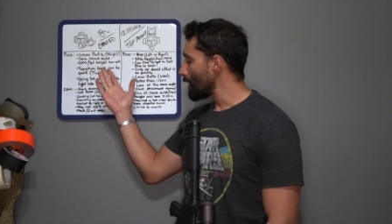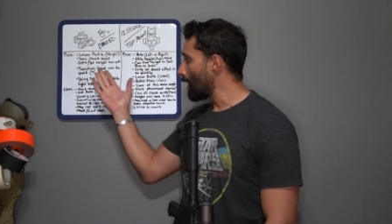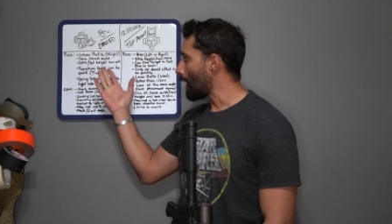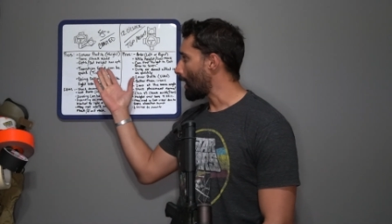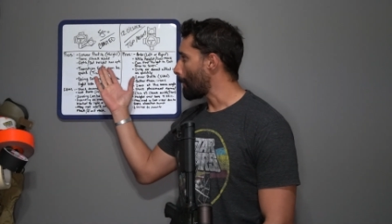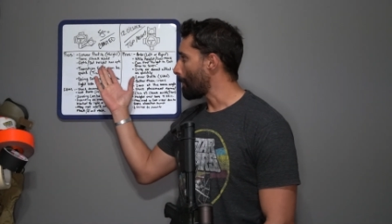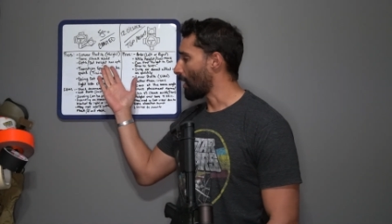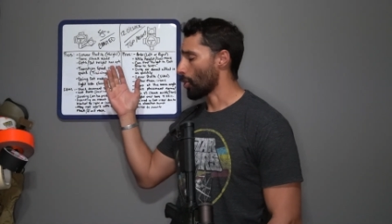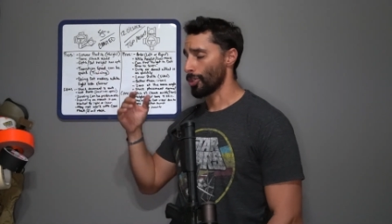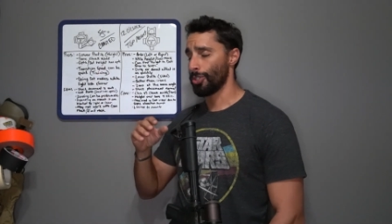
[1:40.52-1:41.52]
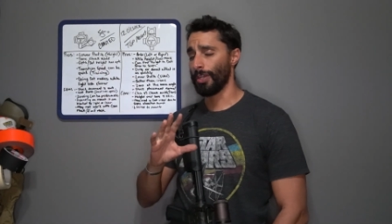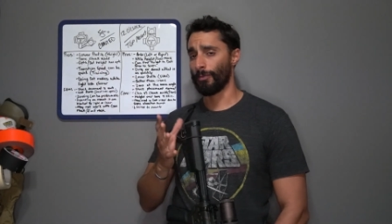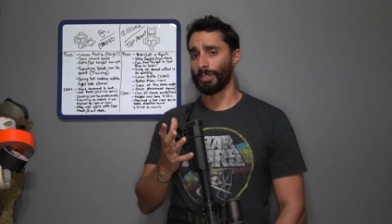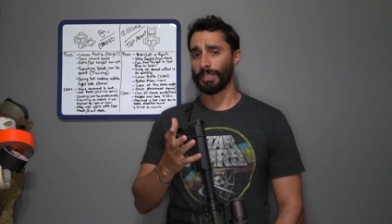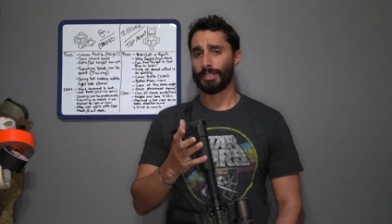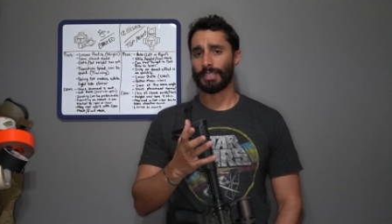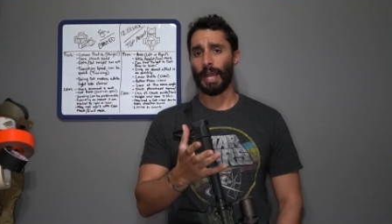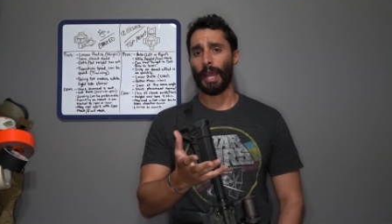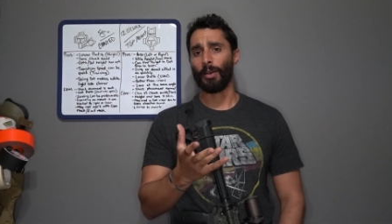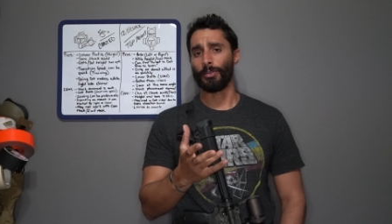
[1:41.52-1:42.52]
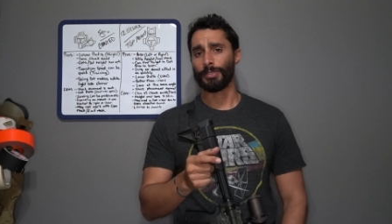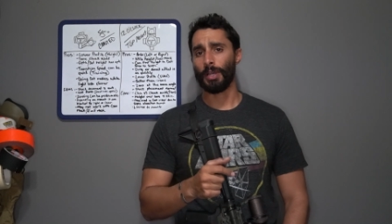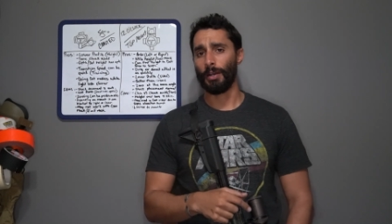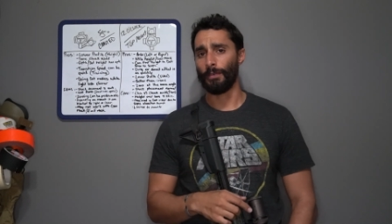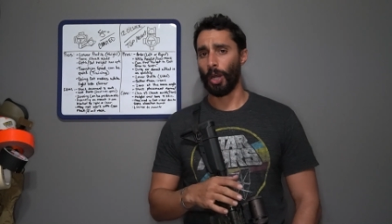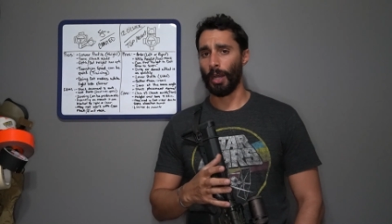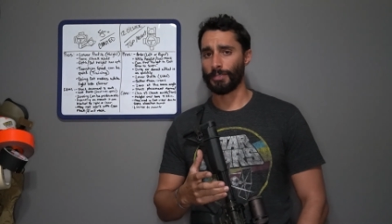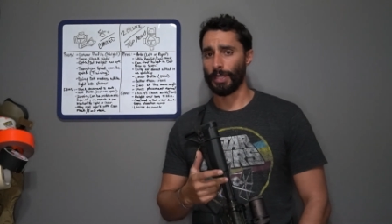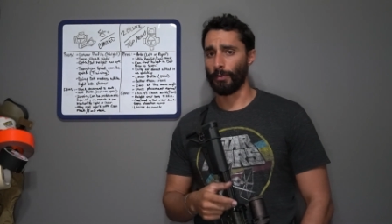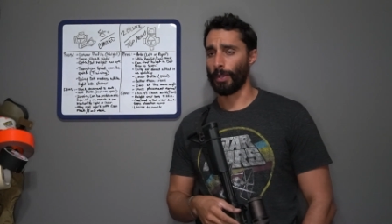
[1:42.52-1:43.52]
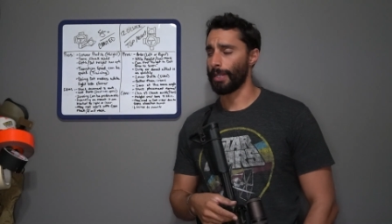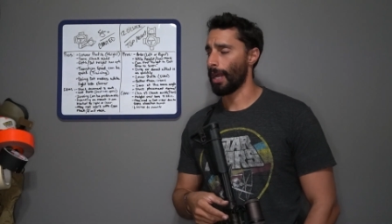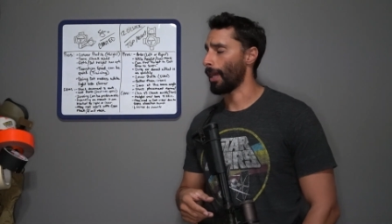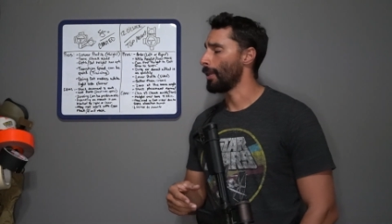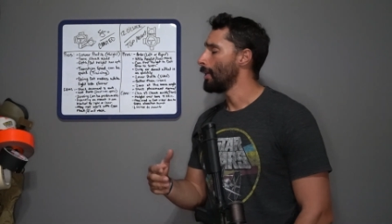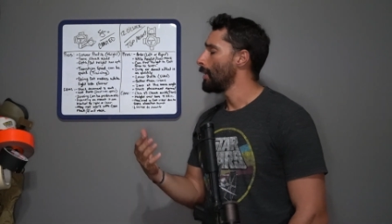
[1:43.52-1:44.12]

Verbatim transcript: Or two different styles of offset red dot.